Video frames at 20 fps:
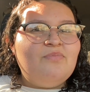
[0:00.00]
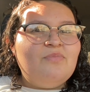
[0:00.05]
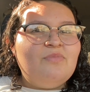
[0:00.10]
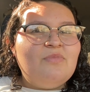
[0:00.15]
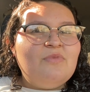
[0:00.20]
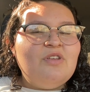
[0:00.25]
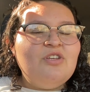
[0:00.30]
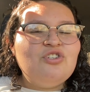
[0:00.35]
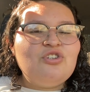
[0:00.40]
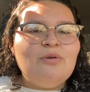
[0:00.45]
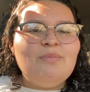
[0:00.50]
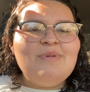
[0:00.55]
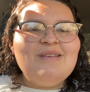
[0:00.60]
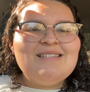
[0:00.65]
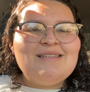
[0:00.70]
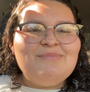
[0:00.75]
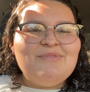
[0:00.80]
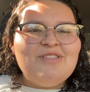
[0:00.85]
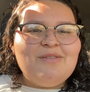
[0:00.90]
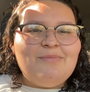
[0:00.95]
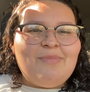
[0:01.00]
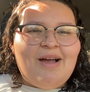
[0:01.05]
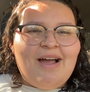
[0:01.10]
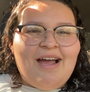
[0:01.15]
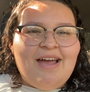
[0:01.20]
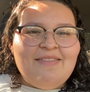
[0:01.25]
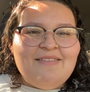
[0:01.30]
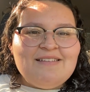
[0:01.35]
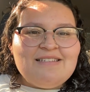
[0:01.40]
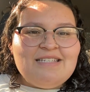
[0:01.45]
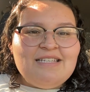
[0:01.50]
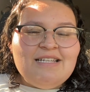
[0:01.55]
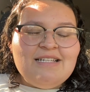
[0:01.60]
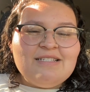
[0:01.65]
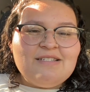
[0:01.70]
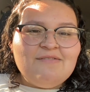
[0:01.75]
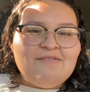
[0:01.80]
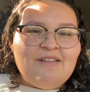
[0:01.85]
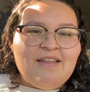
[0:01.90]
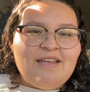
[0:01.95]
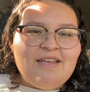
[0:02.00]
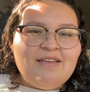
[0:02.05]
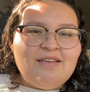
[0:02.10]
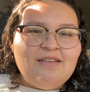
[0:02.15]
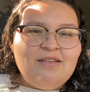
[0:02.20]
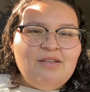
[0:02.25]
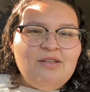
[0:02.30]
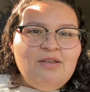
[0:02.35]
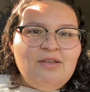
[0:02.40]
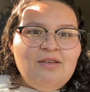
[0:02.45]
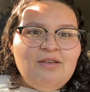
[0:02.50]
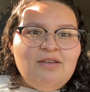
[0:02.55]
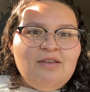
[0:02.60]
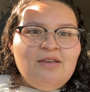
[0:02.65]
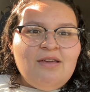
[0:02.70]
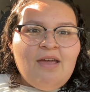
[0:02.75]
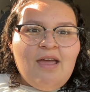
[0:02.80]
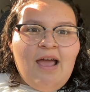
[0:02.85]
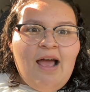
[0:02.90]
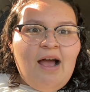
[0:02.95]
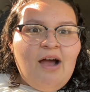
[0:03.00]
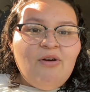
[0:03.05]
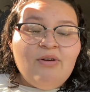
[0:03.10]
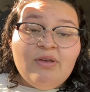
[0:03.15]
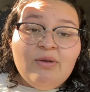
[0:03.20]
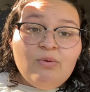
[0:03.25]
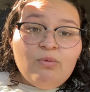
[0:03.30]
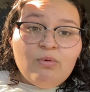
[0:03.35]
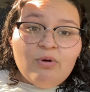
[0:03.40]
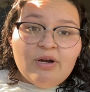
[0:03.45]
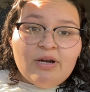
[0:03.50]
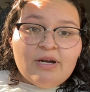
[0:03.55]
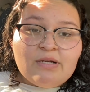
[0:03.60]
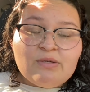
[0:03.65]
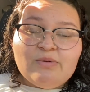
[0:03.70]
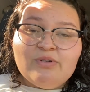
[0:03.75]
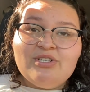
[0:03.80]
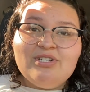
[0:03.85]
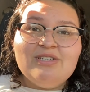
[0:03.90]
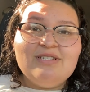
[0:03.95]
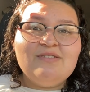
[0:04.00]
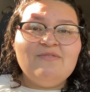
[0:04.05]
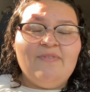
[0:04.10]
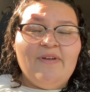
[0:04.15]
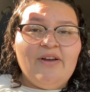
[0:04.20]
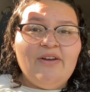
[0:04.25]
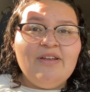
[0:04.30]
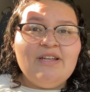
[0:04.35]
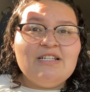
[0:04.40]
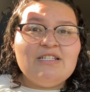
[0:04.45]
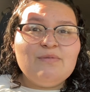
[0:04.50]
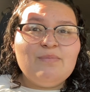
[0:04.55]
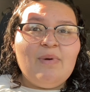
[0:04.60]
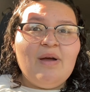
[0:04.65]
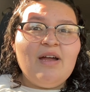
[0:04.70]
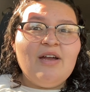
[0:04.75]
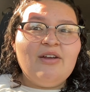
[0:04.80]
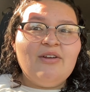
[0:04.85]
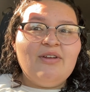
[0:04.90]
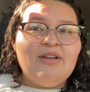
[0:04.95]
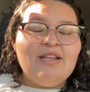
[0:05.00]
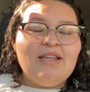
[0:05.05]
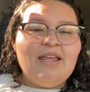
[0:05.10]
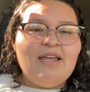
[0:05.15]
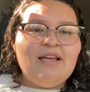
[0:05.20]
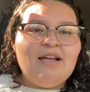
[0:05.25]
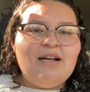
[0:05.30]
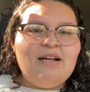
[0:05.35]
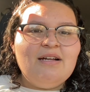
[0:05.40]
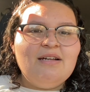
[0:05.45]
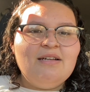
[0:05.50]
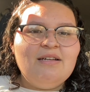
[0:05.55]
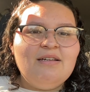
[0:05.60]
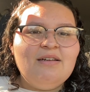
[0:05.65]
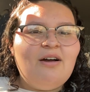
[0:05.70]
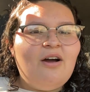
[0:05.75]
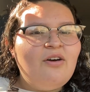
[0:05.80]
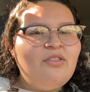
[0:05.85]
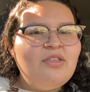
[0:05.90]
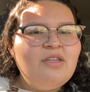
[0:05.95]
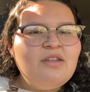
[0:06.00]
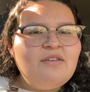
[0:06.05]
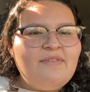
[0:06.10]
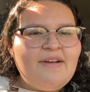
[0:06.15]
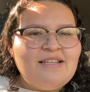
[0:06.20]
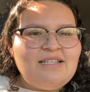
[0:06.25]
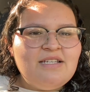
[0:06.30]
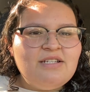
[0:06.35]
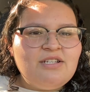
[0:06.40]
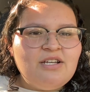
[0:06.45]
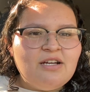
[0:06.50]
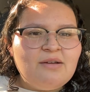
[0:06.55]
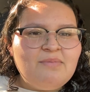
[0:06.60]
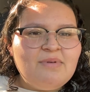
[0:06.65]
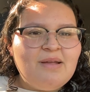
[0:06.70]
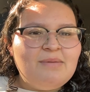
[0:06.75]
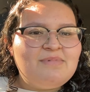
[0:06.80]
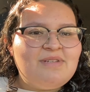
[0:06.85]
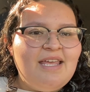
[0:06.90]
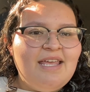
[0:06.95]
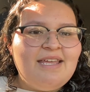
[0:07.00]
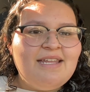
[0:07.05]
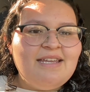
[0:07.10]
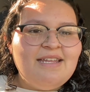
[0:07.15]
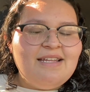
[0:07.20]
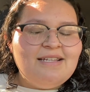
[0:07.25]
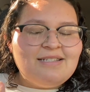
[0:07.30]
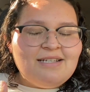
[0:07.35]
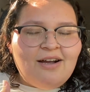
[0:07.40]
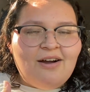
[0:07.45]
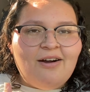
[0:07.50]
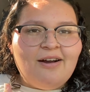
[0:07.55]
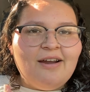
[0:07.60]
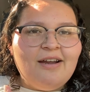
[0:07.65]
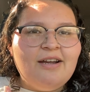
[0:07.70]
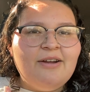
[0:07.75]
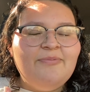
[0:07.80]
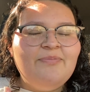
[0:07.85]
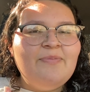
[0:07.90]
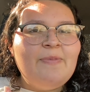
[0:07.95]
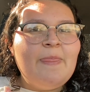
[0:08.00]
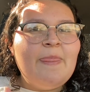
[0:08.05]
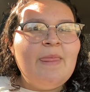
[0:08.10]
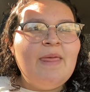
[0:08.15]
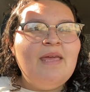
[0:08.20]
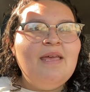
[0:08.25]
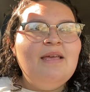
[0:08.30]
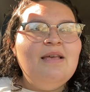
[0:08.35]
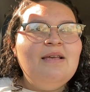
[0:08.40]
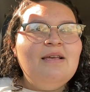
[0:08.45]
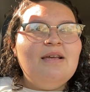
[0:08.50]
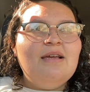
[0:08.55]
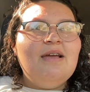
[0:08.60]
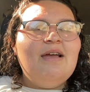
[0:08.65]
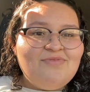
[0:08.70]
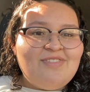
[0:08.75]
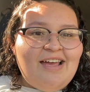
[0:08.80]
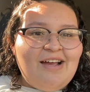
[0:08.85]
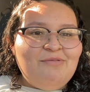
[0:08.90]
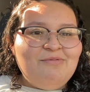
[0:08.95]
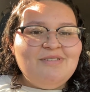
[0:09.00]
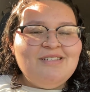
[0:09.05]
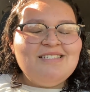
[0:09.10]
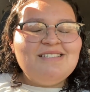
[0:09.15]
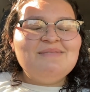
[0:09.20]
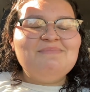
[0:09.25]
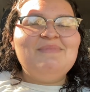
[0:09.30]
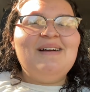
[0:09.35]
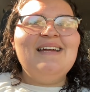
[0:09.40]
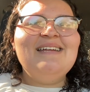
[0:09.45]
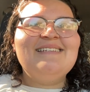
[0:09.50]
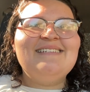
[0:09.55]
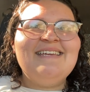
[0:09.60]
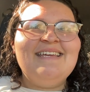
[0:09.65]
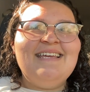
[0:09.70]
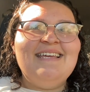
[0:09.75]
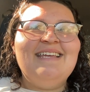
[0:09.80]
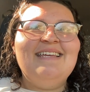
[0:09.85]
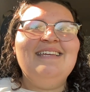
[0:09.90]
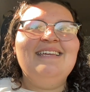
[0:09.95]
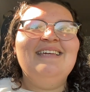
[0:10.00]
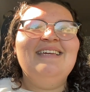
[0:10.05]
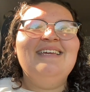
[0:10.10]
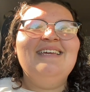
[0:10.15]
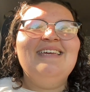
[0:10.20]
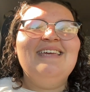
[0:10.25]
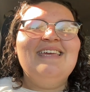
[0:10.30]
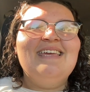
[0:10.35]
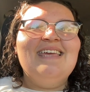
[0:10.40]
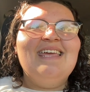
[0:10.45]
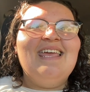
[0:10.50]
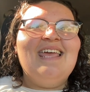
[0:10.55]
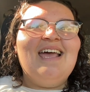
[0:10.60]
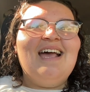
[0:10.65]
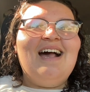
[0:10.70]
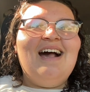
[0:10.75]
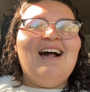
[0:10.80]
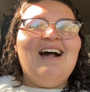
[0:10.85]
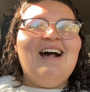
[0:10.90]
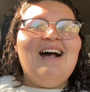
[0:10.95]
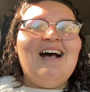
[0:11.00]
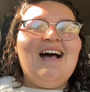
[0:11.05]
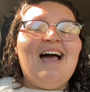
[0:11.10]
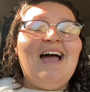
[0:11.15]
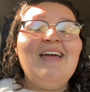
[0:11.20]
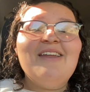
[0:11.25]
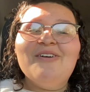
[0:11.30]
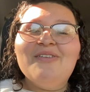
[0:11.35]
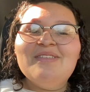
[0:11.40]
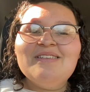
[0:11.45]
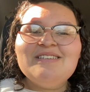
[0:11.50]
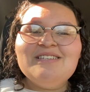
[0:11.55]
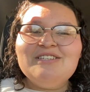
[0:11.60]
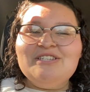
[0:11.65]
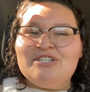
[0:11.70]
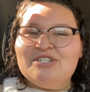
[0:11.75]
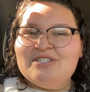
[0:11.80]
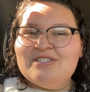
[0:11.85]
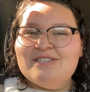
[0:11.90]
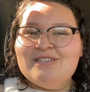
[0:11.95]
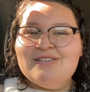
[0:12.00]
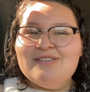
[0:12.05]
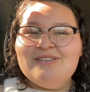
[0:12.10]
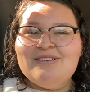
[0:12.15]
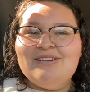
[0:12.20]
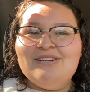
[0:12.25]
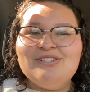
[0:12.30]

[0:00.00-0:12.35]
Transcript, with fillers: he showed me some of the behind the scenes of like how he works, which is very inspiring. Like all the advice he took me, I'm taking it into heart. That was my day. Uh, I know this is a